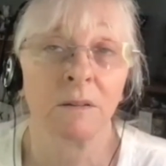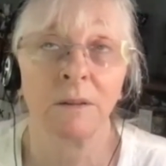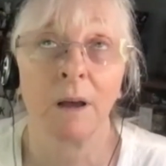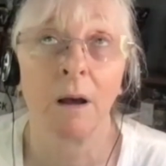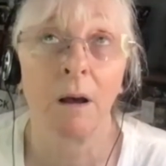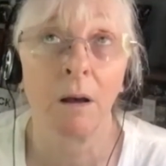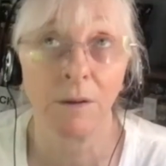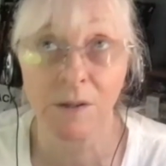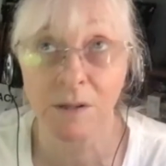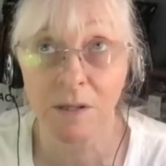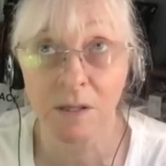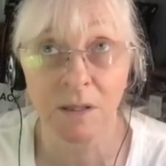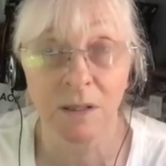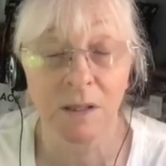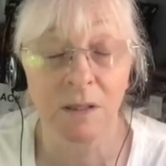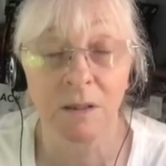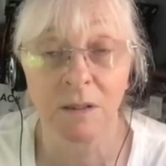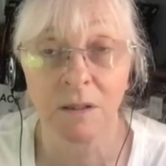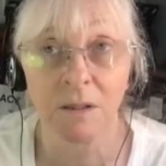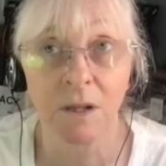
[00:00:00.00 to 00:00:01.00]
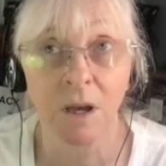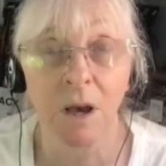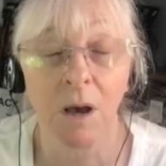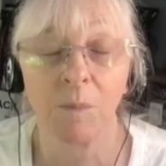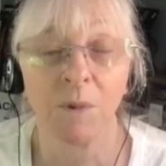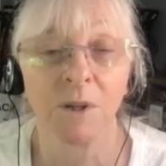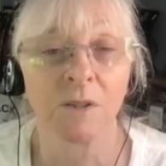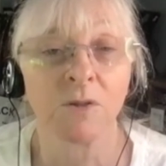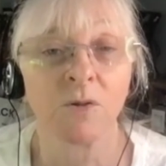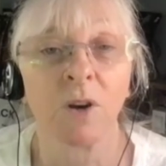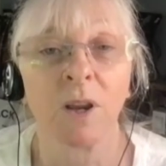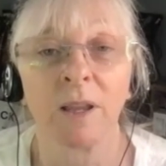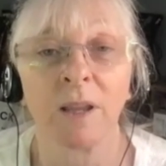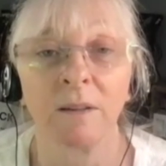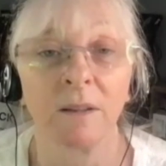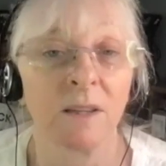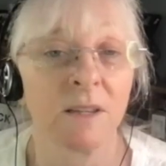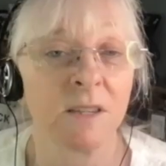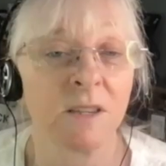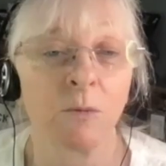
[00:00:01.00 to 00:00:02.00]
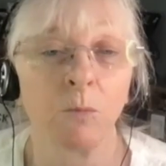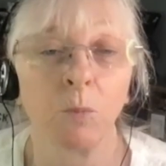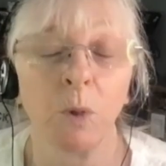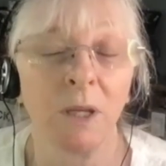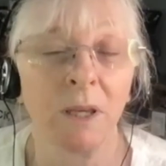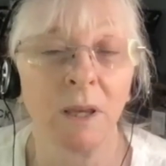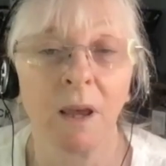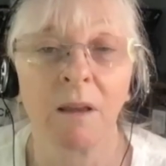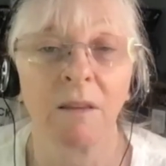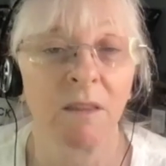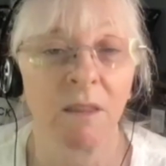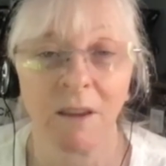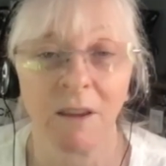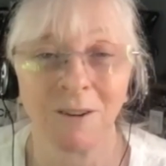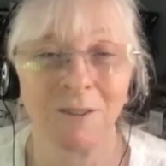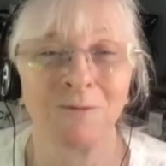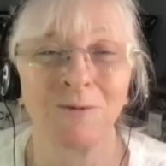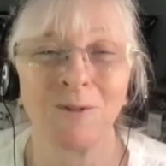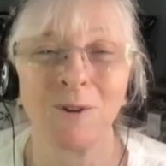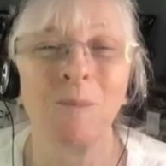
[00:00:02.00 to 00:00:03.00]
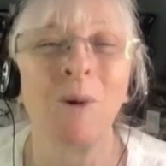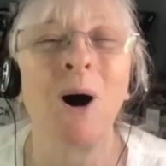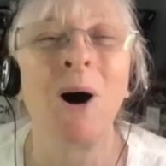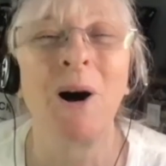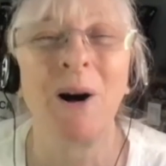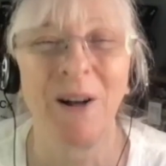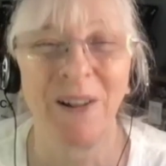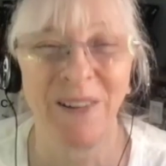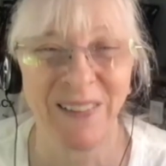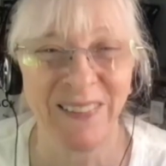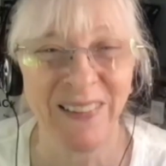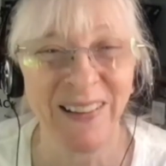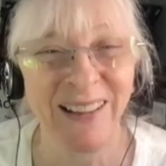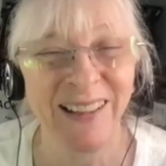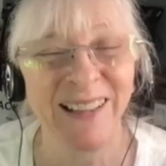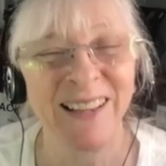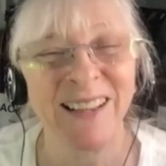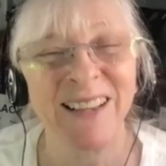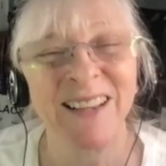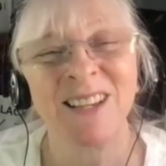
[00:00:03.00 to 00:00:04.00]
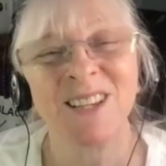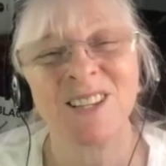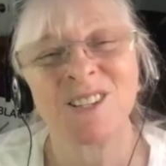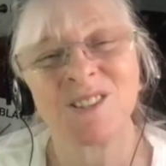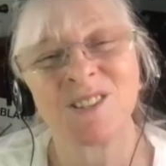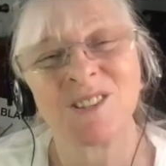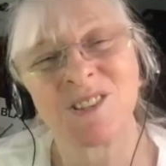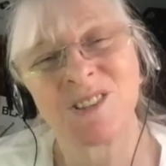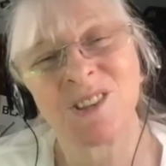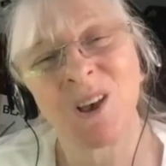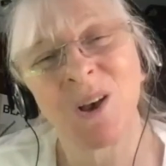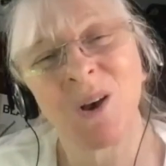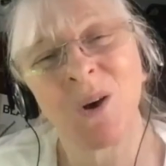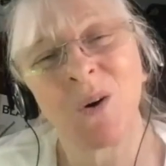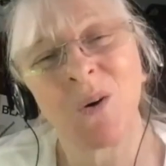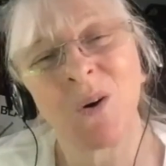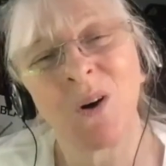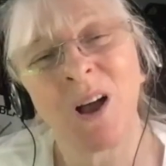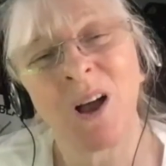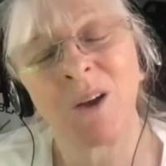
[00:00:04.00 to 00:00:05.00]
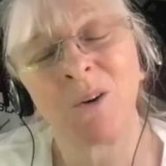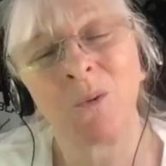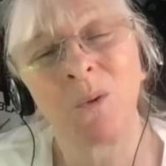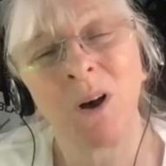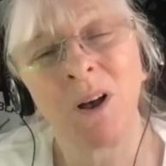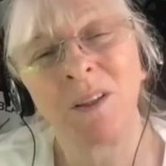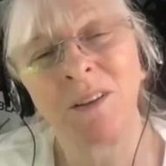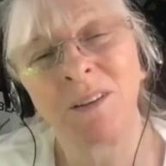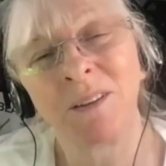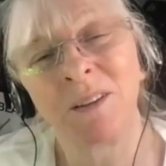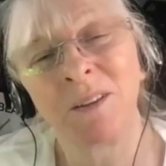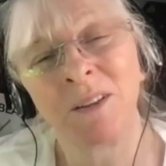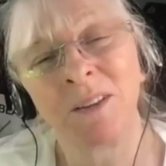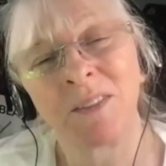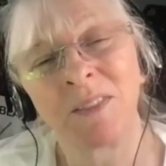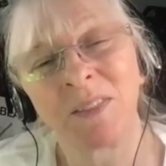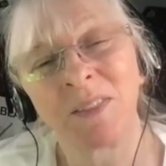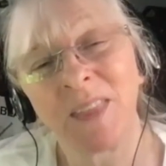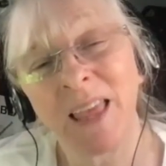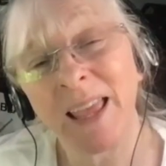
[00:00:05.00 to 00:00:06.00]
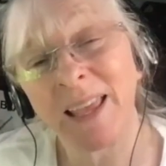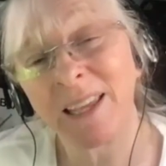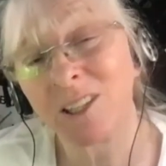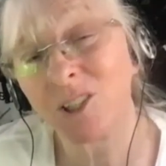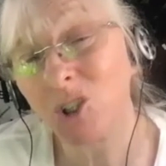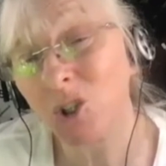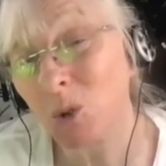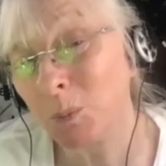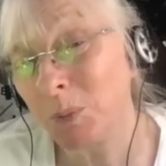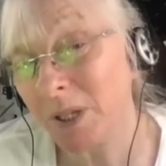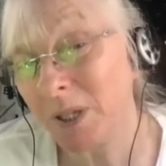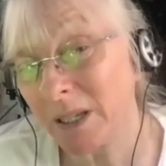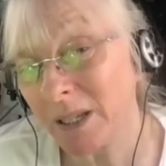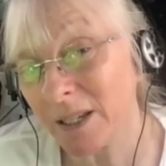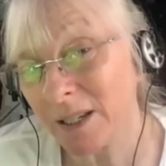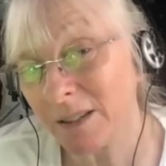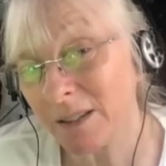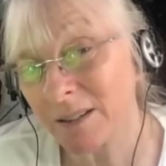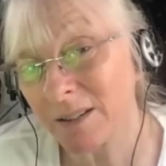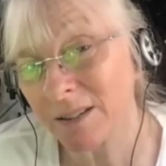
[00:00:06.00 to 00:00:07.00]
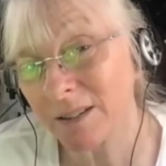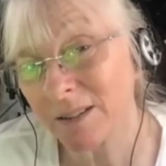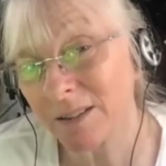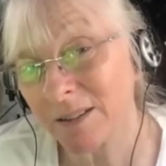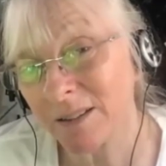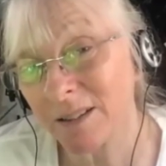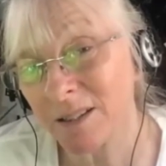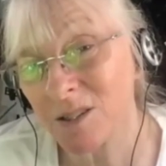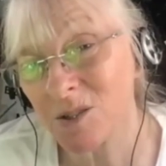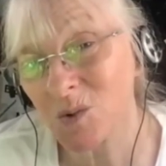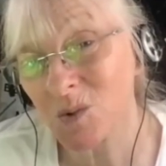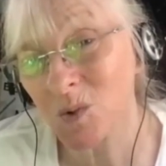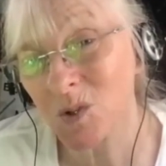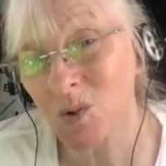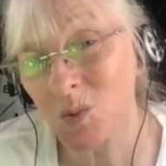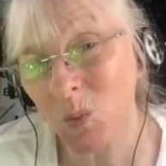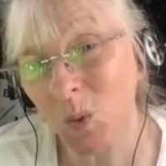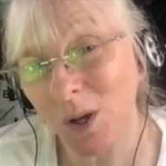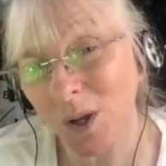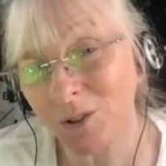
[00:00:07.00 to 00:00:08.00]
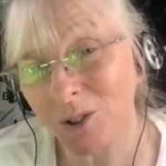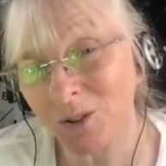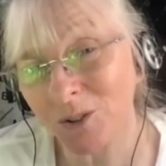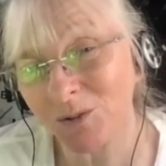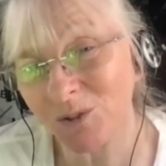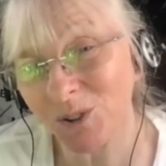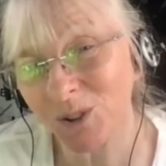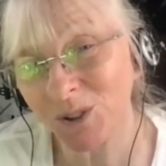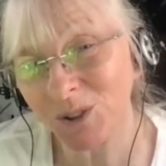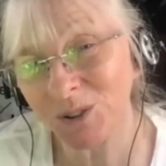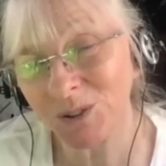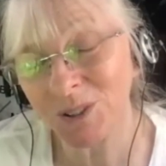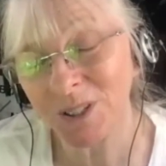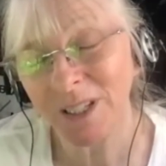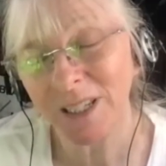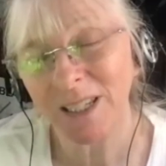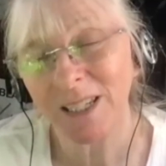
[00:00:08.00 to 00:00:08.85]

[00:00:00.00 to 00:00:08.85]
honestly, the topics are endless and we can't think of them all. So I want to thank you, Pete. This was wonderful.